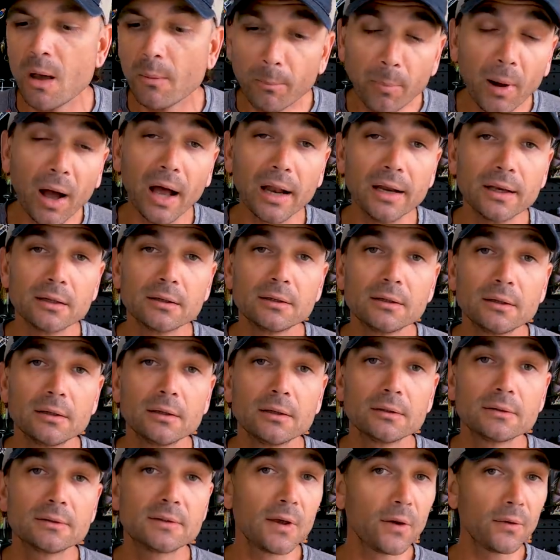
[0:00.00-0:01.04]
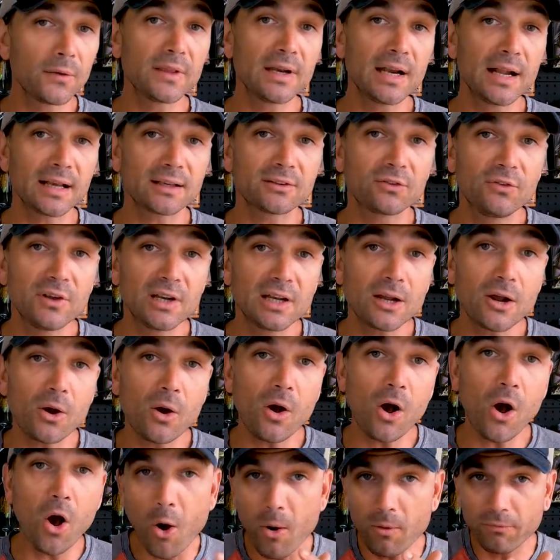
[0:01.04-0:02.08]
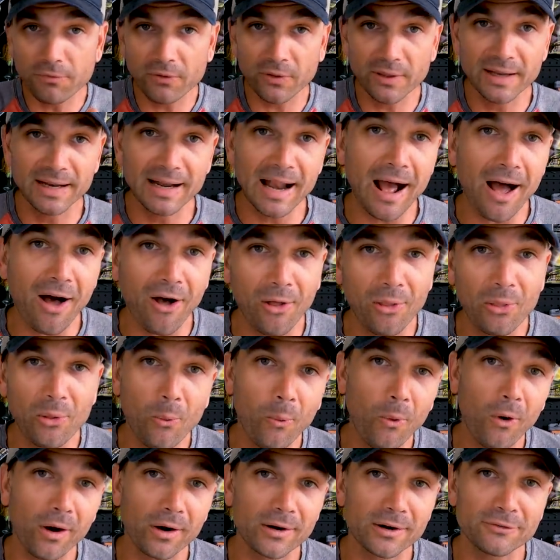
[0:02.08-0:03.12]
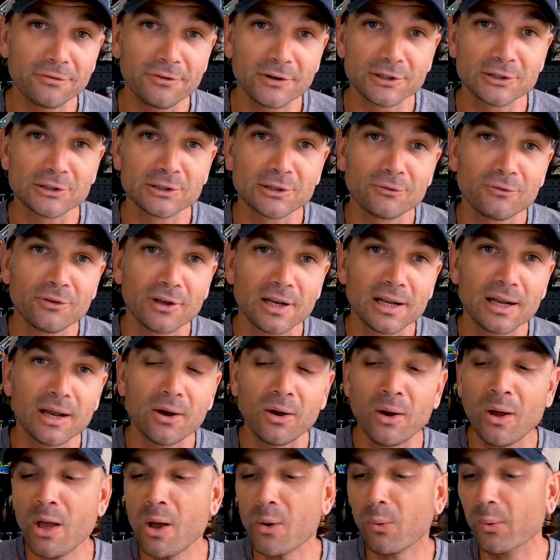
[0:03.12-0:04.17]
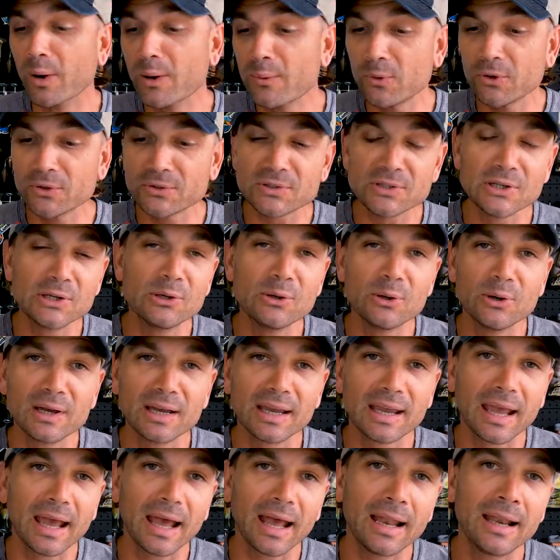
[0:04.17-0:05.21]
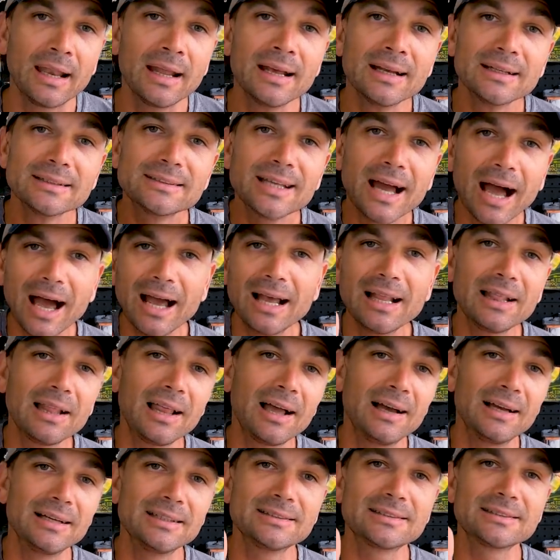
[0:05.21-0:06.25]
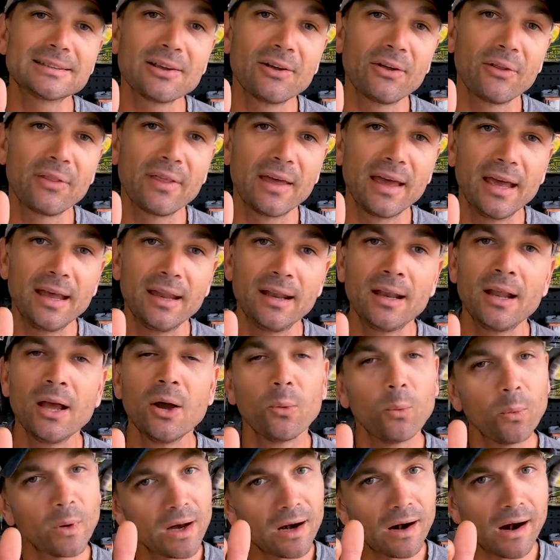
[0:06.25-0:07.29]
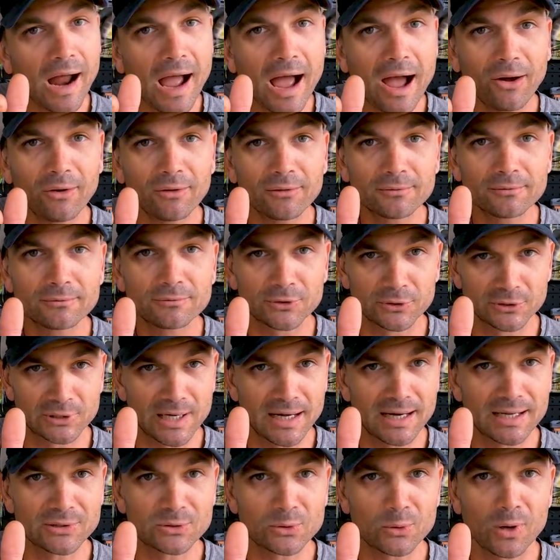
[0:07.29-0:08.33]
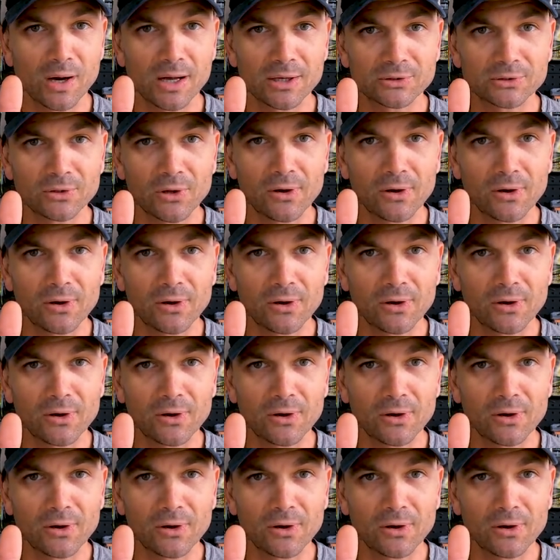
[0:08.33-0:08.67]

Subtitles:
But till the next video, hopefully an on the water fishing video, we will see you again. Tight lines till then. We are out for today's Garage